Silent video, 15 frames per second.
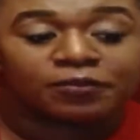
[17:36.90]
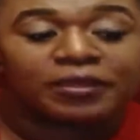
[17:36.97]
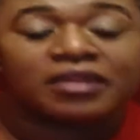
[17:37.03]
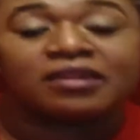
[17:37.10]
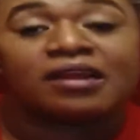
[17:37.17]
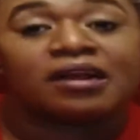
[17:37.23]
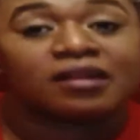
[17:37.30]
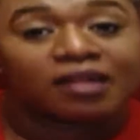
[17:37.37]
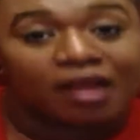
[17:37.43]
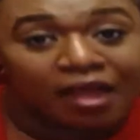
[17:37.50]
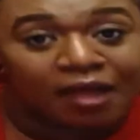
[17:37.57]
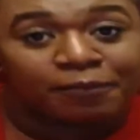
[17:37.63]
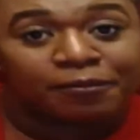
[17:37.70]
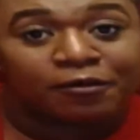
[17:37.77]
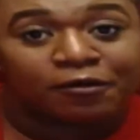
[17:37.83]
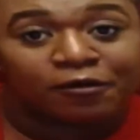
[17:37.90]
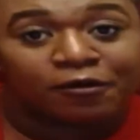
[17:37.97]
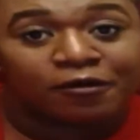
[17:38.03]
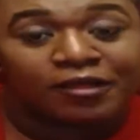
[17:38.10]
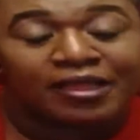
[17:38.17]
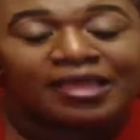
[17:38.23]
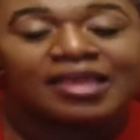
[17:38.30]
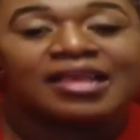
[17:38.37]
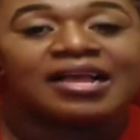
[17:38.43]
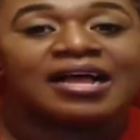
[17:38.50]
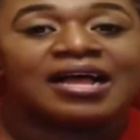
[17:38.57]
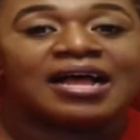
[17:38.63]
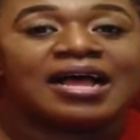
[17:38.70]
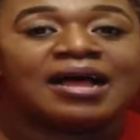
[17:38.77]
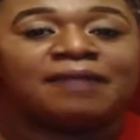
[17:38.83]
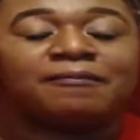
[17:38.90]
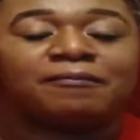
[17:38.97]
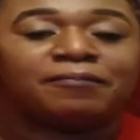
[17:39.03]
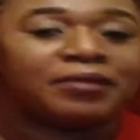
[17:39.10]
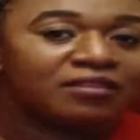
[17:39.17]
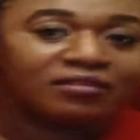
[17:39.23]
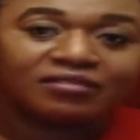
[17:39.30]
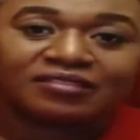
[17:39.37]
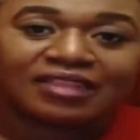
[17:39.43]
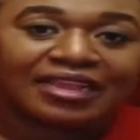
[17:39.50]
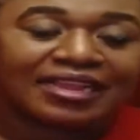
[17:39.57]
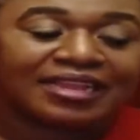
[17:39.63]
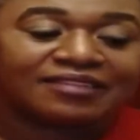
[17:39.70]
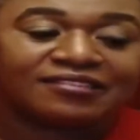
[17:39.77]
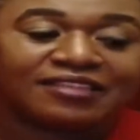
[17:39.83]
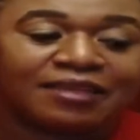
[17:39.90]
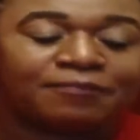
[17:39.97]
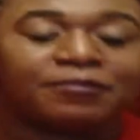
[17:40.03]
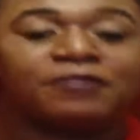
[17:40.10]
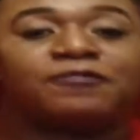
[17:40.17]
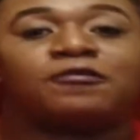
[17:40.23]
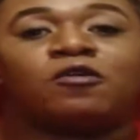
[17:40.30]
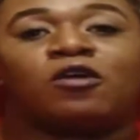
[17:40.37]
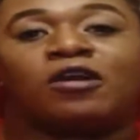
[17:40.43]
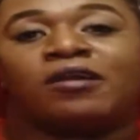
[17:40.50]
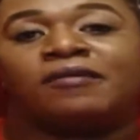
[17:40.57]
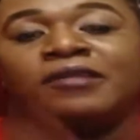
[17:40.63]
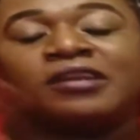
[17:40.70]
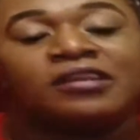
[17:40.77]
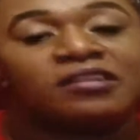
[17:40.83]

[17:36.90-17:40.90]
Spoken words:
a couple. But there's, like I said before,